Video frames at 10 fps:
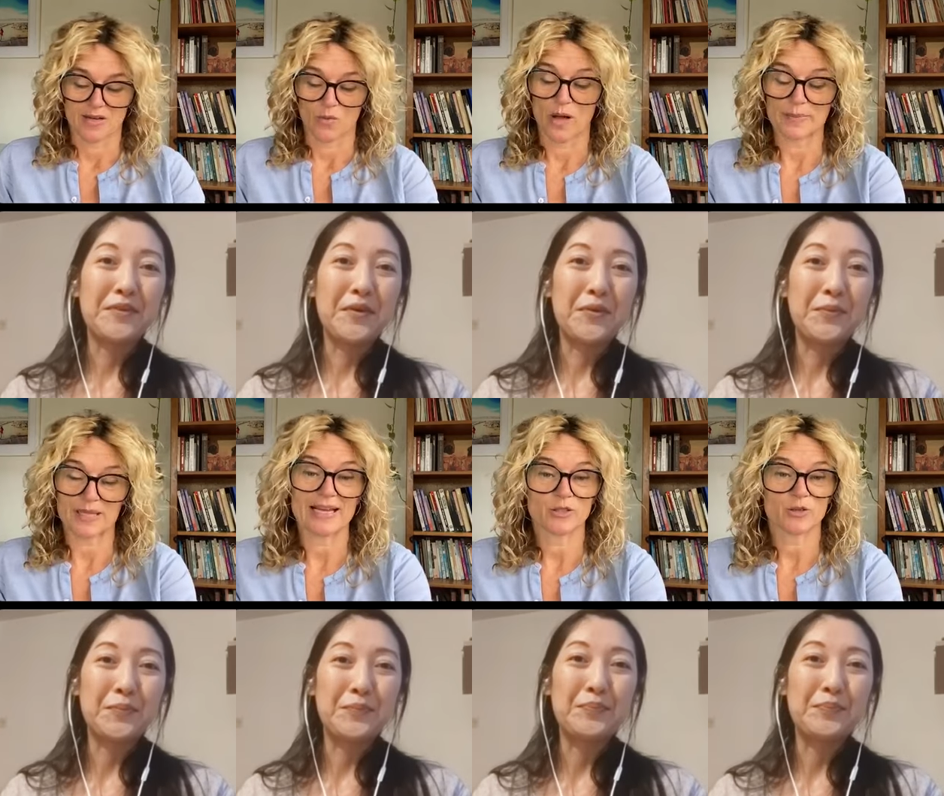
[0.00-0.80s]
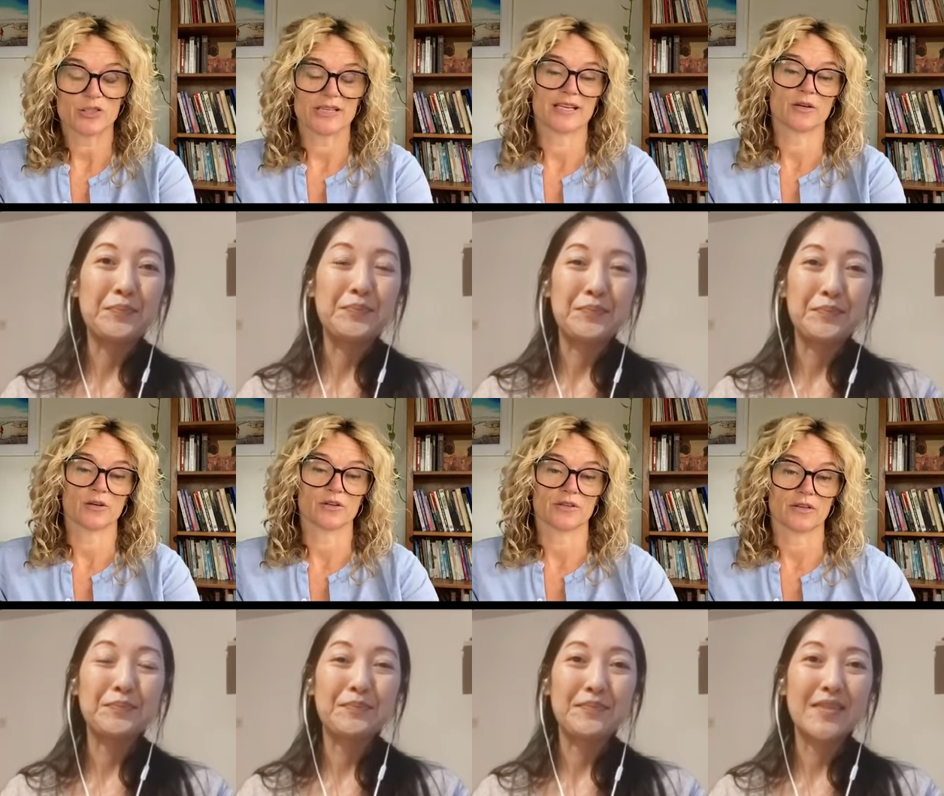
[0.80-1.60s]
Speaker 1: So well, I'm glad you could
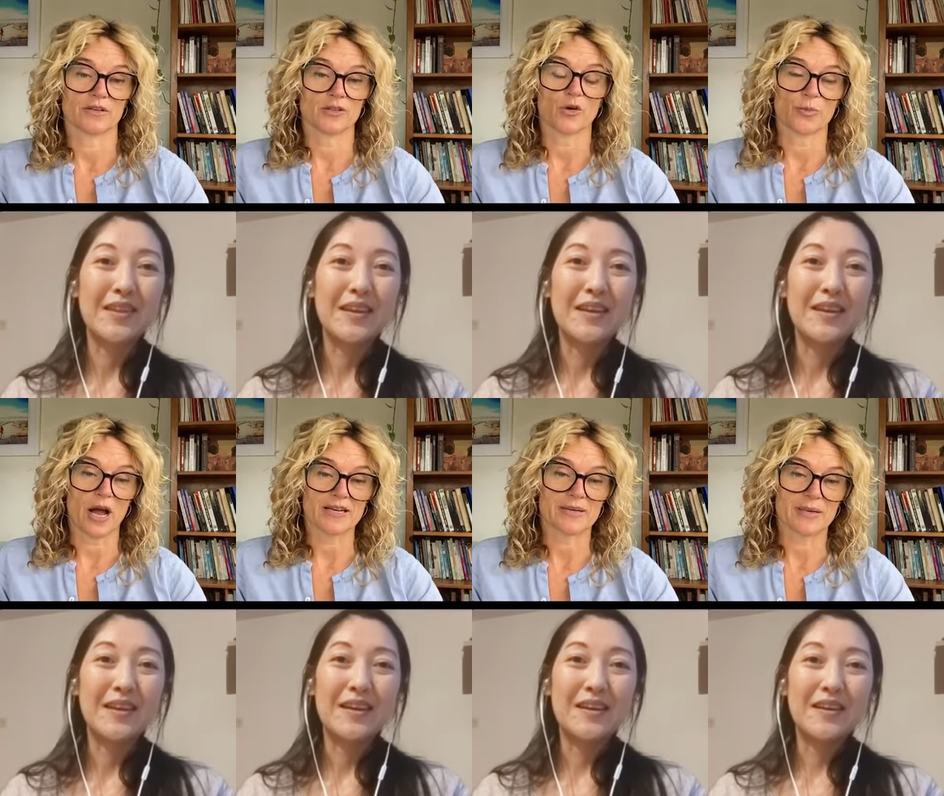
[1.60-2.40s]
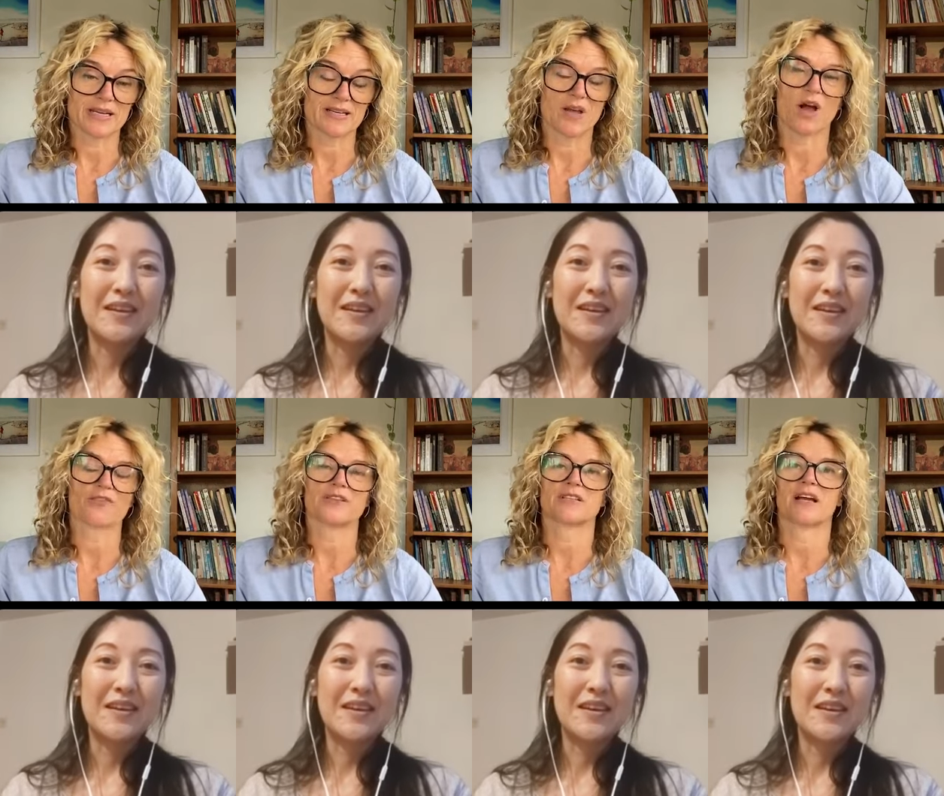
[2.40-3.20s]
hear your body because
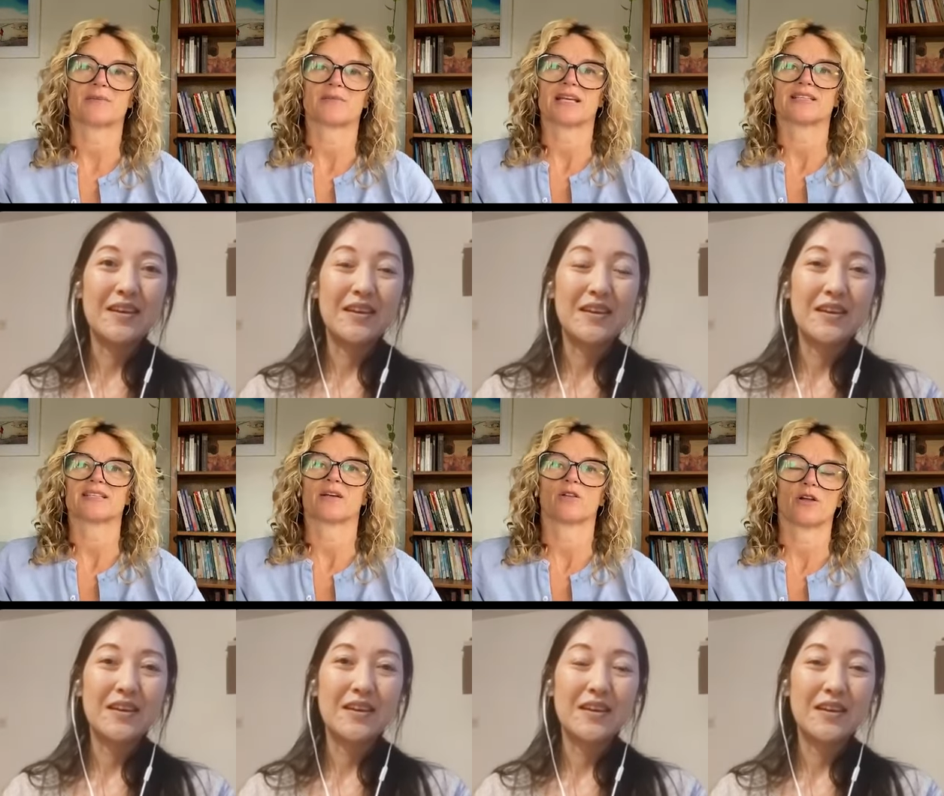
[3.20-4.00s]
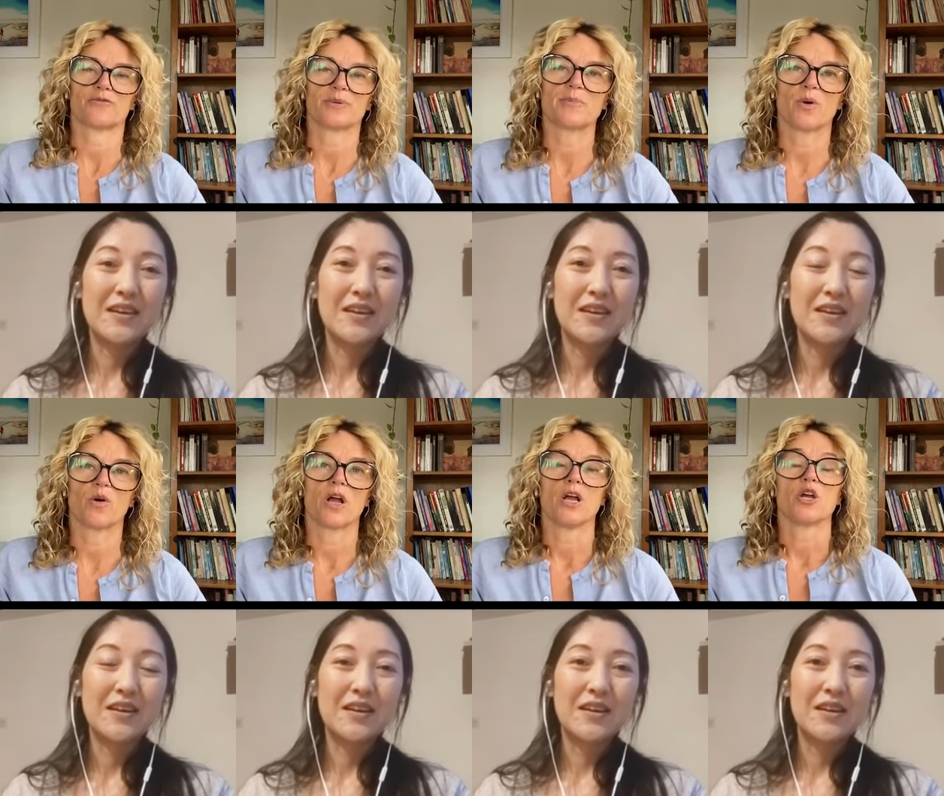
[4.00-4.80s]
oftentimes I see a lot of people